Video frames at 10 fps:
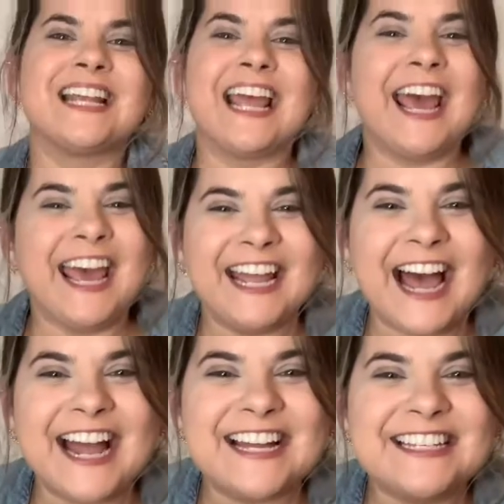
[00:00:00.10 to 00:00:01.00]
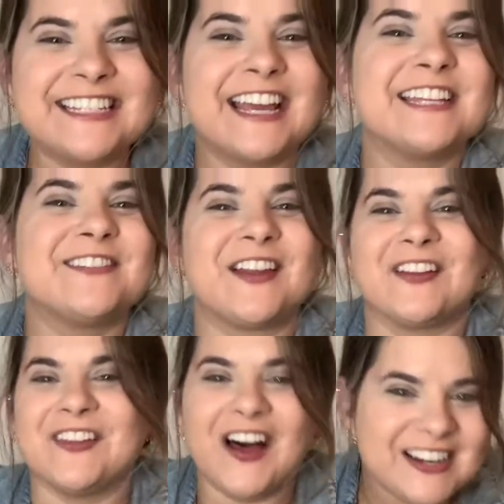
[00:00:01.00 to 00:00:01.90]
Hey guys, it's been a
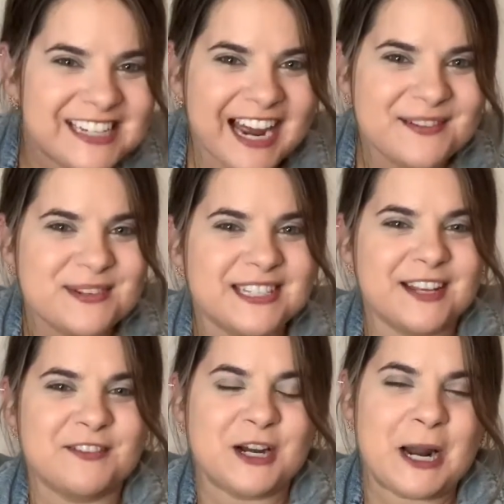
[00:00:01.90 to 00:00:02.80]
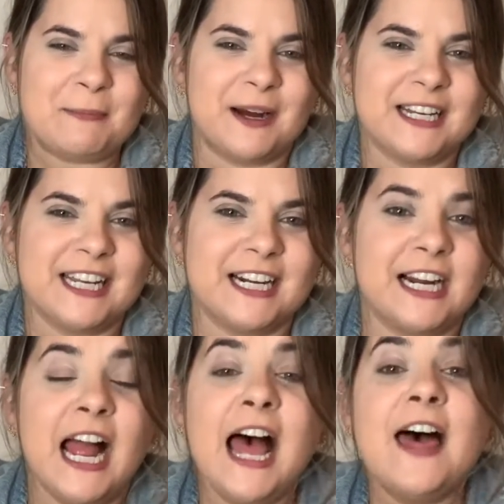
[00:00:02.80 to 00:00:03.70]
long time since I've showed up on here.
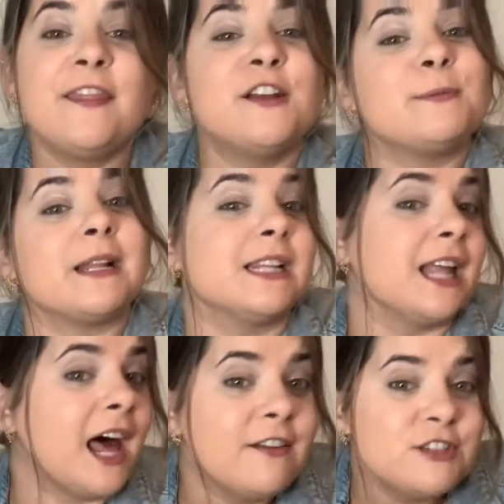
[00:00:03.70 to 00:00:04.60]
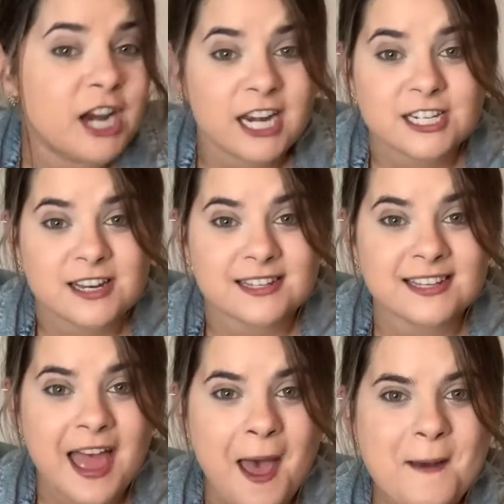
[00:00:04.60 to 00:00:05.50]
There's been a lot of changes,
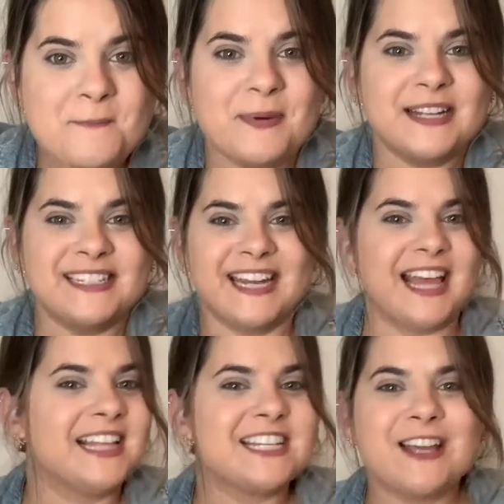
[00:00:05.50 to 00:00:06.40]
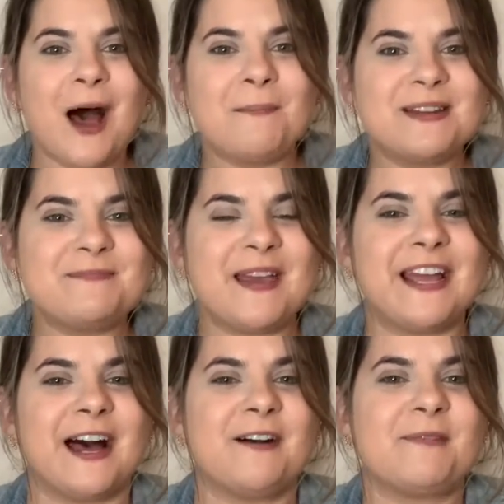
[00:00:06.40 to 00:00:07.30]
but today let's just hop into
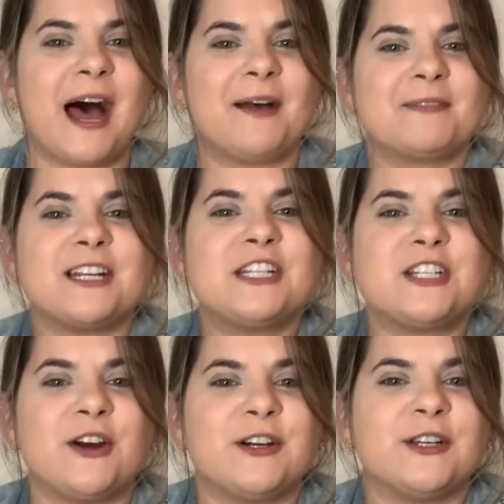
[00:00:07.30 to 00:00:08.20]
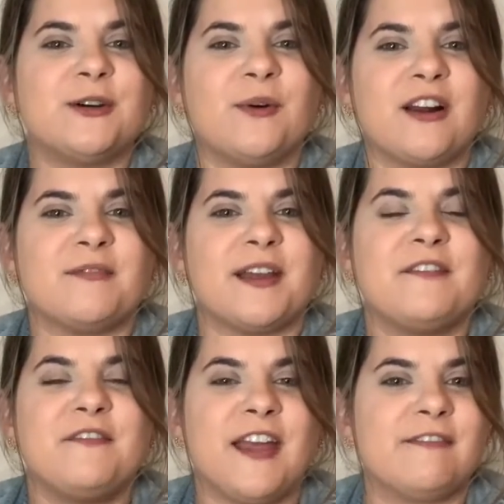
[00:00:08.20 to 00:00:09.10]
makeup. I'm gonna show you one of my
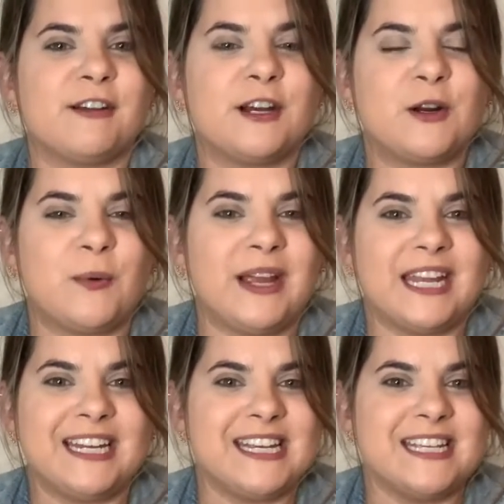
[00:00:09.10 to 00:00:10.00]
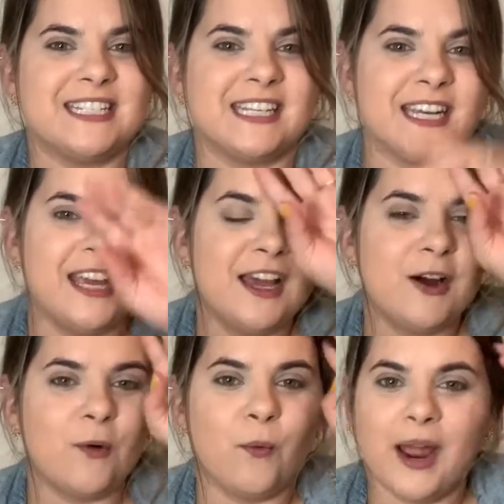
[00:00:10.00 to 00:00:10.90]
favorite quick and easy
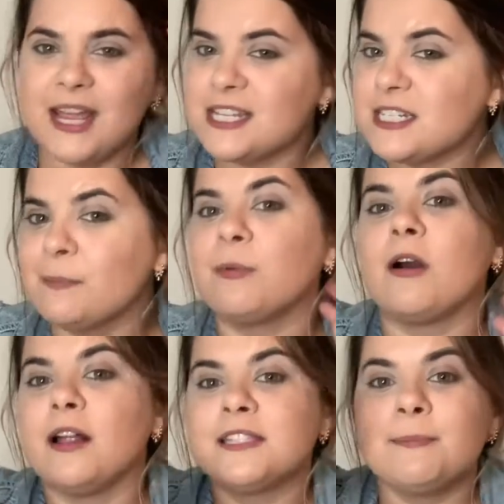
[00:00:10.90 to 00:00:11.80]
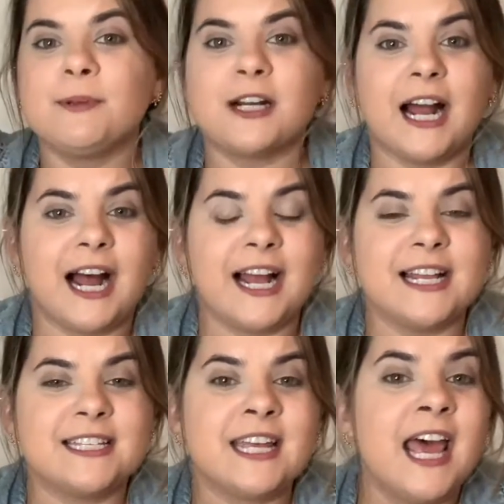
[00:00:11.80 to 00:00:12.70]
ways to bronze up your
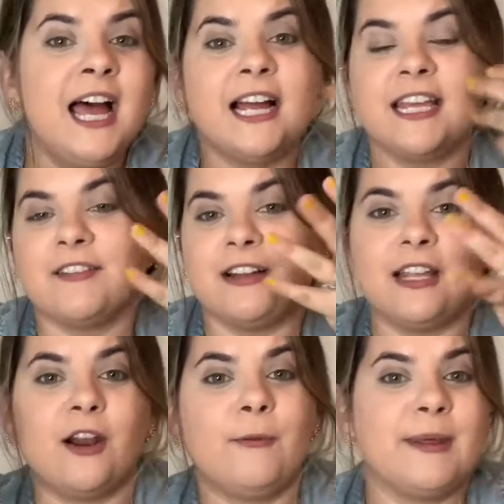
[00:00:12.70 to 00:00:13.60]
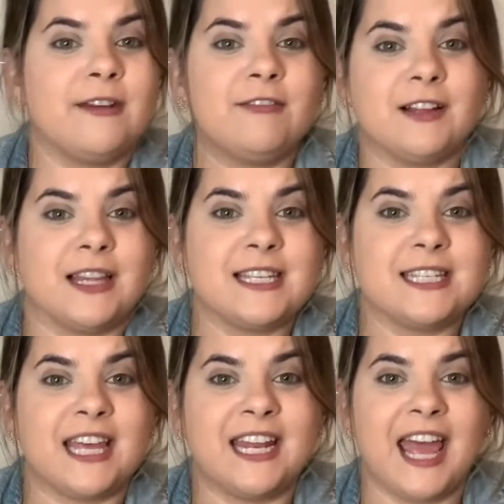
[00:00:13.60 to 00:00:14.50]
eyes, give a little bit of
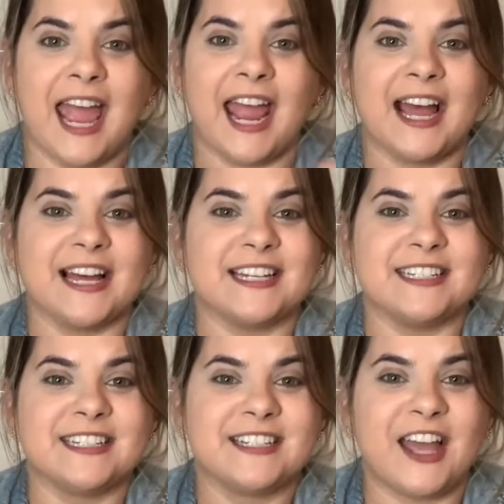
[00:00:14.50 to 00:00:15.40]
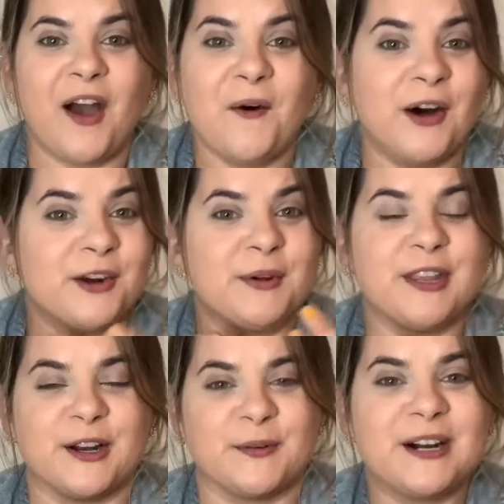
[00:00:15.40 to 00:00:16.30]
glisten, and go on with
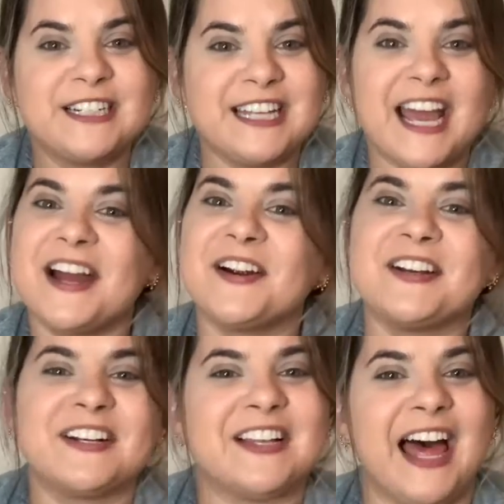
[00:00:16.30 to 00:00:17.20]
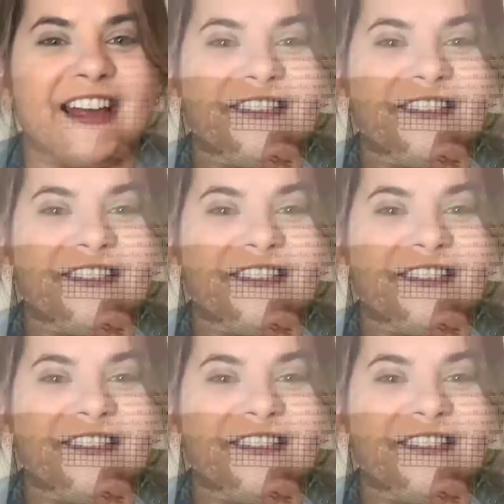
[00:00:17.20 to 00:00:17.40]
your workday or your life.